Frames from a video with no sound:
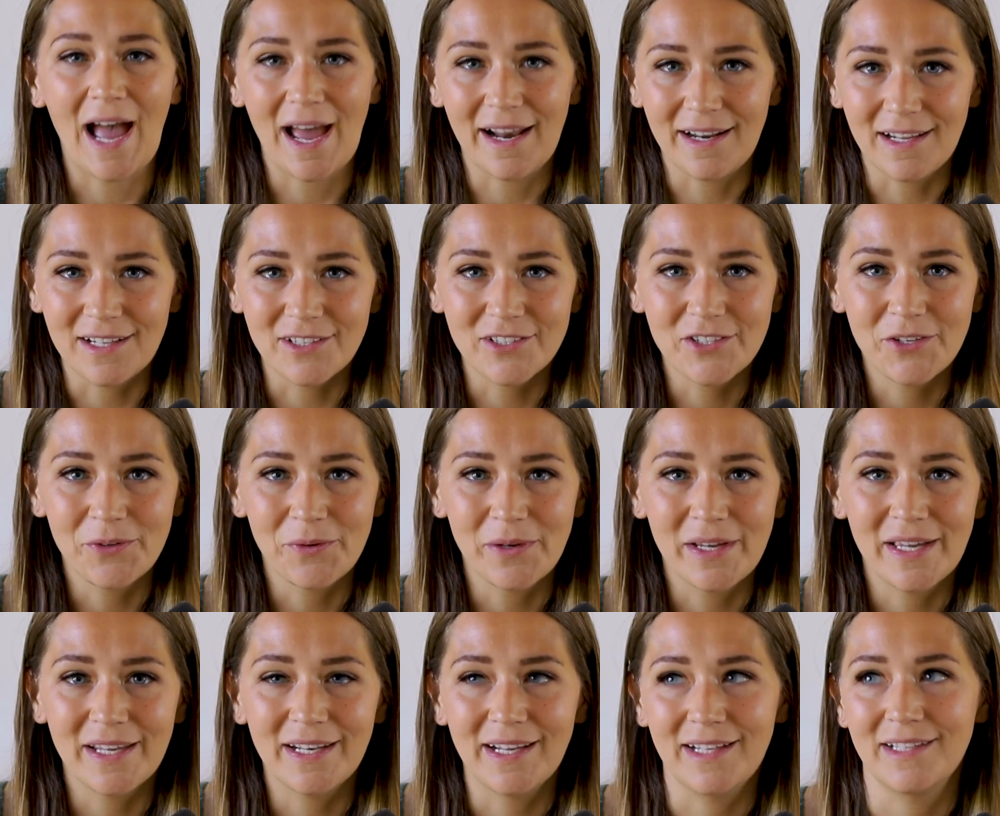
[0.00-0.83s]
adding
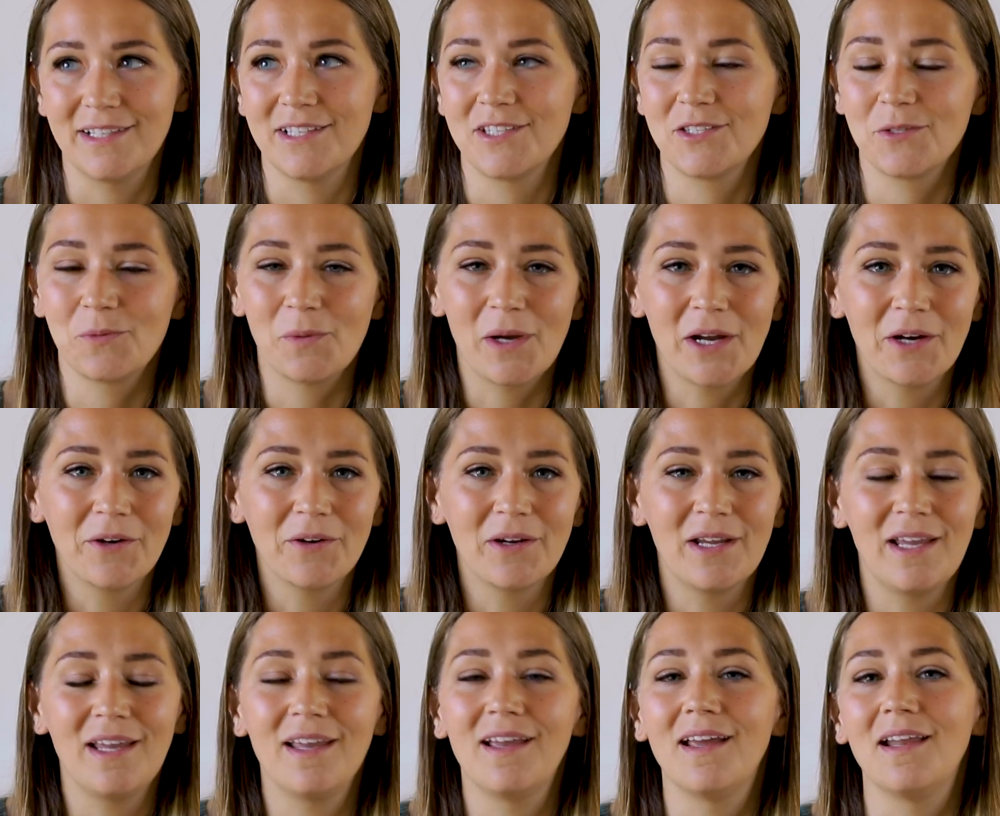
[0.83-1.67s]
to it and
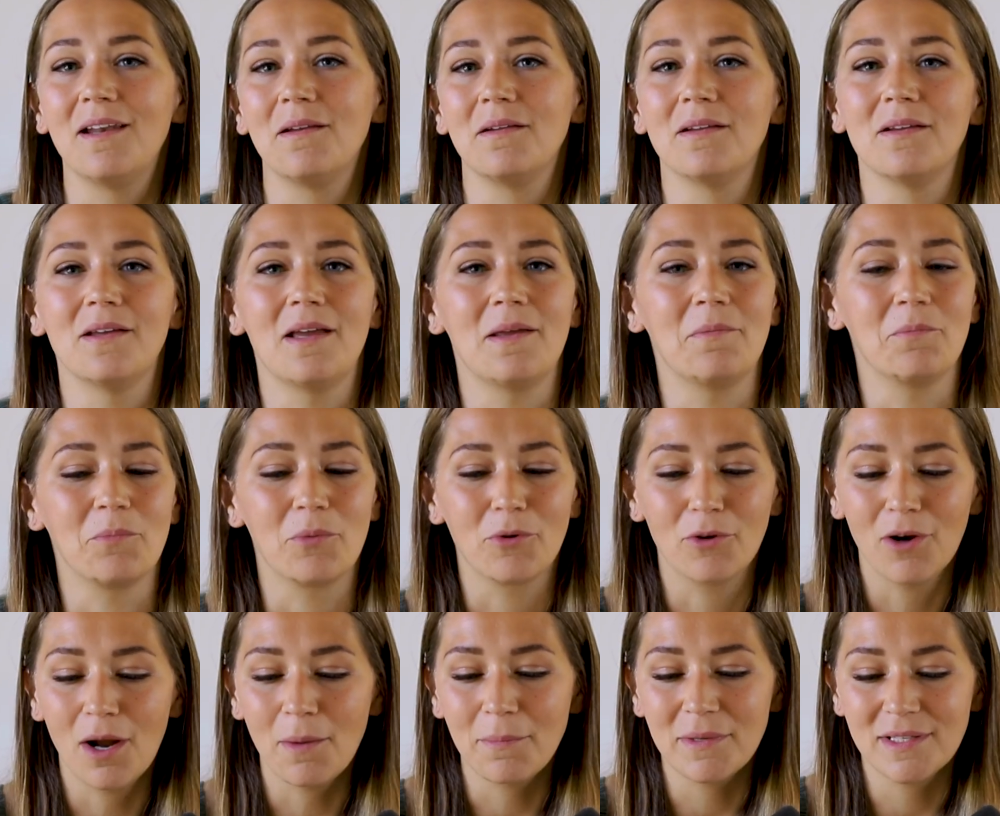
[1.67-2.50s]
swearing and
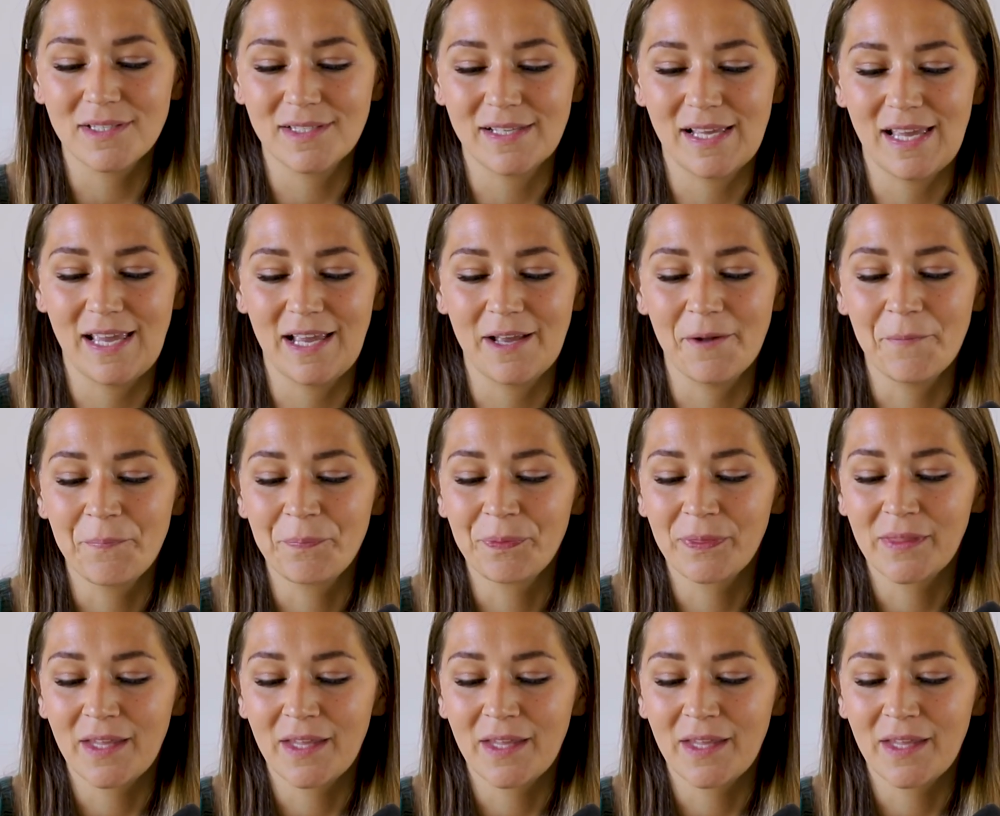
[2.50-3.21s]
promising,